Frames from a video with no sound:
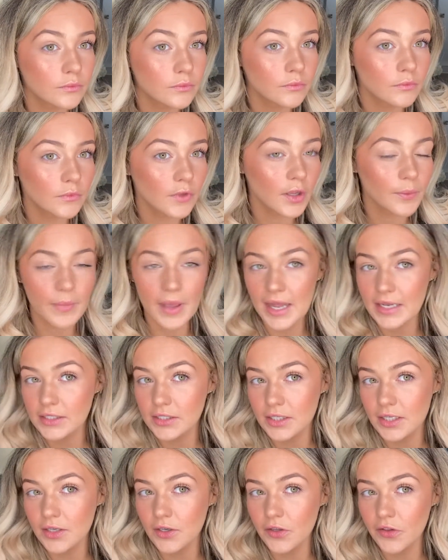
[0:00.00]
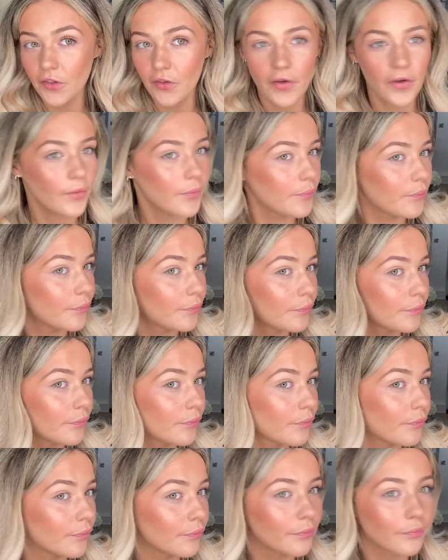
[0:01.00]
compared to the other
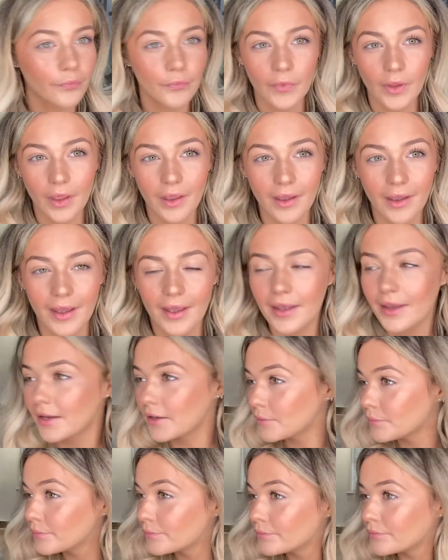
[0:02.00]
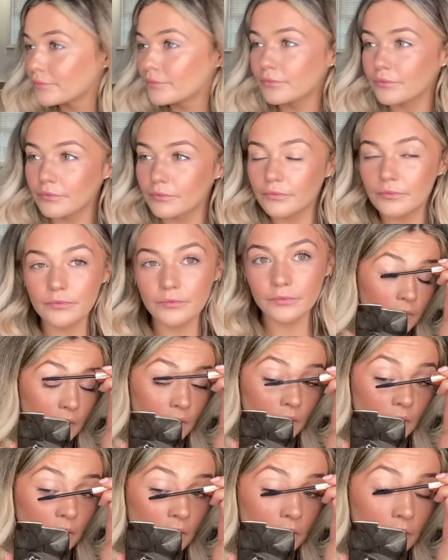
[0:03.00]
eye.
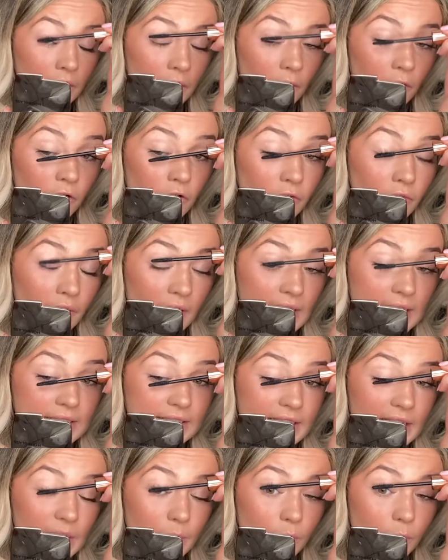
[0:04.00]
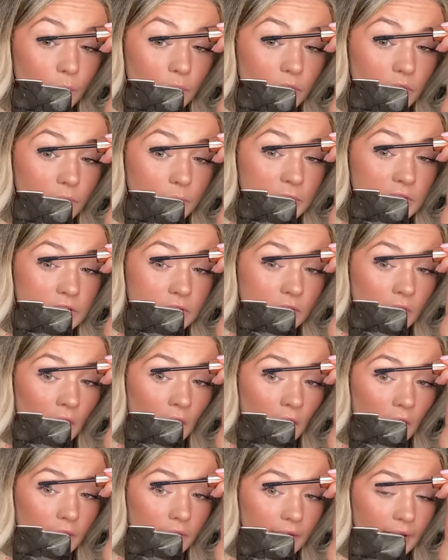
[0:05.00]
Now, great tip with your
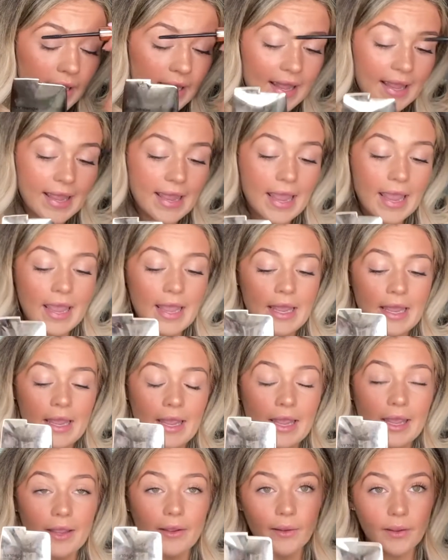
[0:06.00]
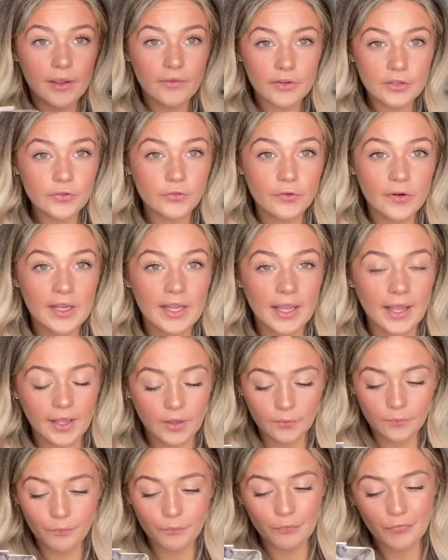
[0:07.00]
mascara. If it's running out,
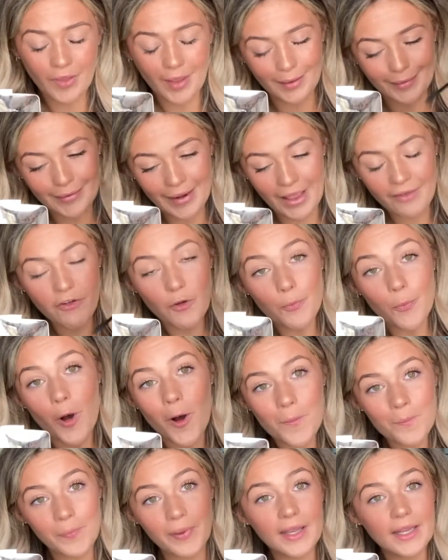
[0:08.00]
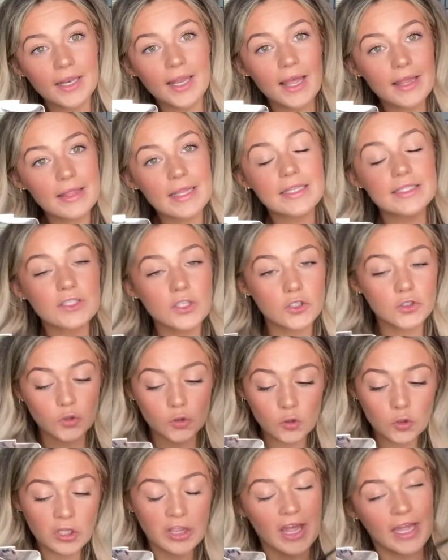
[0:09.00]
never pump it like this, because all
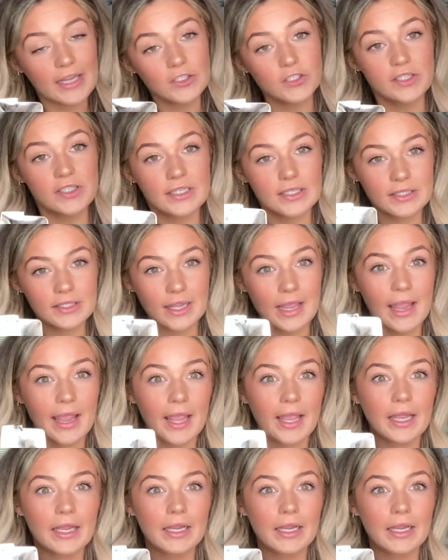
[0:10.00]
that does is it